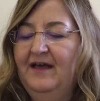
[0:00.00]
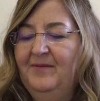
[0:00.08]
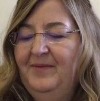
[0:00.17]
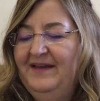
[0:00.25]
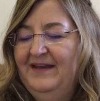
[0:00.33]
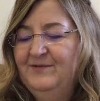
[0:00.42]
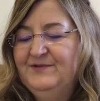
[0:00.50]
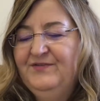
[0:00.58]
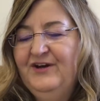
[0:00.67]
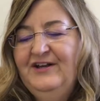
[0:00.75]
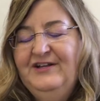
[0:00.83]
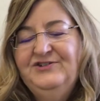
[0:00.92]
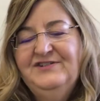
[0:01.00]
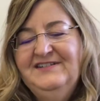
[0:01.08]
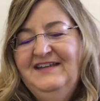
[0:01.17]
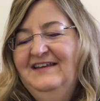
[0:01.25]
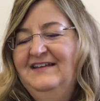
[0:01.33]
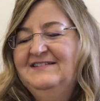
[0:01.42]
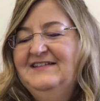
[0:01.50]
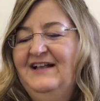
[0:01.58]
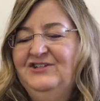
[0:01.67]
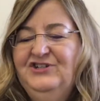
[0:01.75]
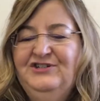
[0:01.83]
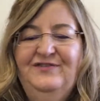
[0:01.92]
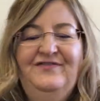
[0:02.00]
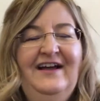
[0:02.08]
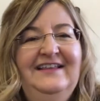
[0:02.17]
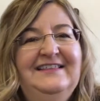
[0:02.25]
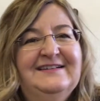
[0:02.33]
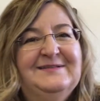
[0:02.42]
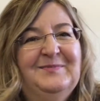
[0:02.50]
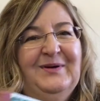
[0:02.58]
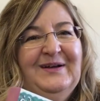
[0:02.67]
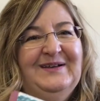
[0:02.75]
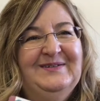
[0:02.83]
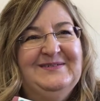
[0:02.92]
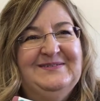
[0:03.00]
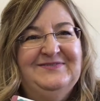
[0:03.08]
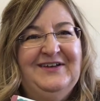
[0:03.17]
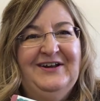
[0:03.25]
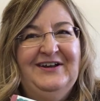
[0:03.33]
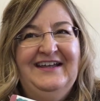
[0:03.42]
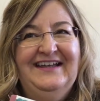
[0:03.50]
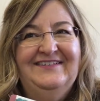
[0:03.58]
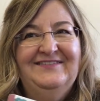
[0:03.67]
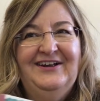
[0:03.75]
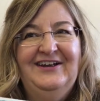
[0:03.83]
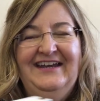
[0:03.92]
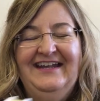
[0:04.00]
But it was very interesting and nostalgic to find this book. It was very, very